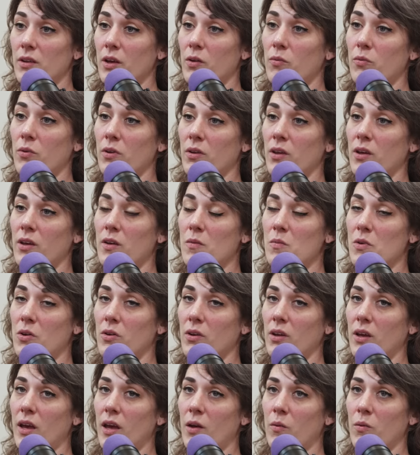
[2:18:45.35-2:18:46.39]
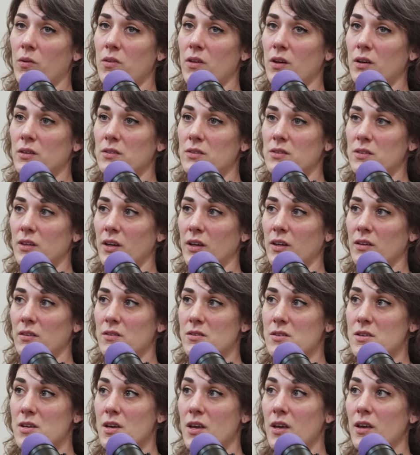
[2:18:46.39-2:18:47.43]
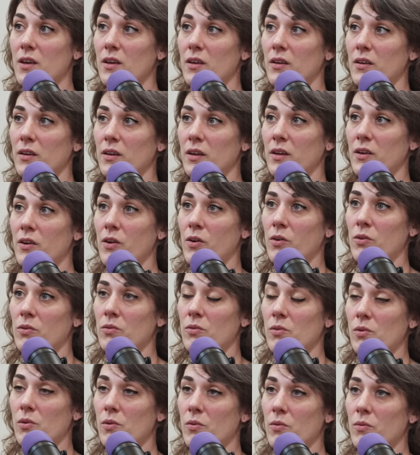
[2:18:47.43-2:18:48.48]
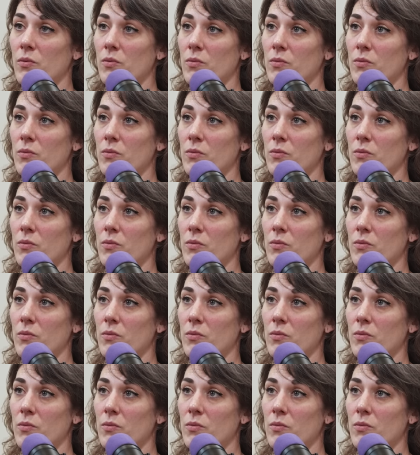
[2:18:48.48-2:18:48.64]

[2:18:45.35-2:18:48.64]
like really communicate with us and, you know,